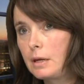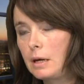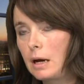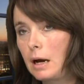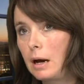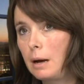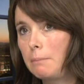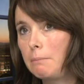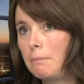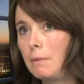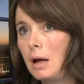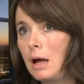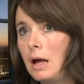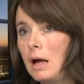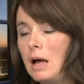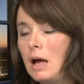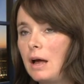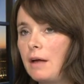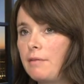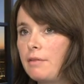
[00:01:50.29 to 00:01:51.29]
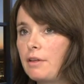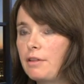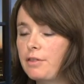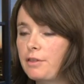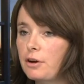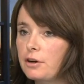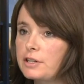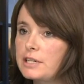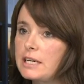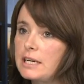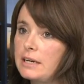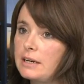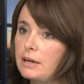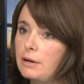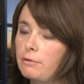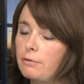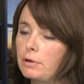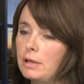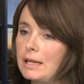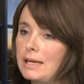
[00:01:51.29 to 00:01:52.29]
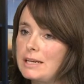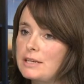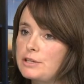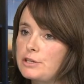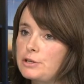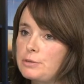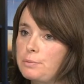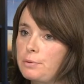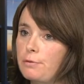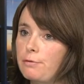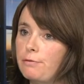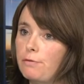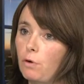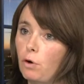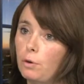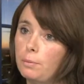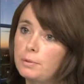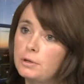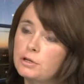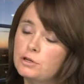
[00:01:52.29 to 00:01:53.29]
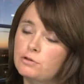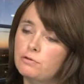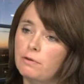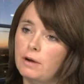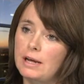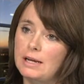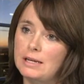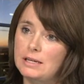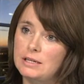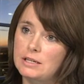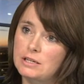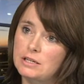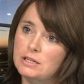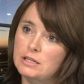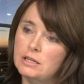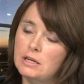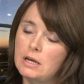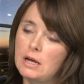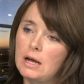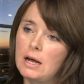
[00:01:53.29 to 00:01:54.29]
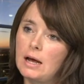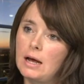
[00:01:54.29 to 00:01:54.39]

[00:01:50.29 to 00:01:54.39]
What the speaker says: The third area relates to performance rights.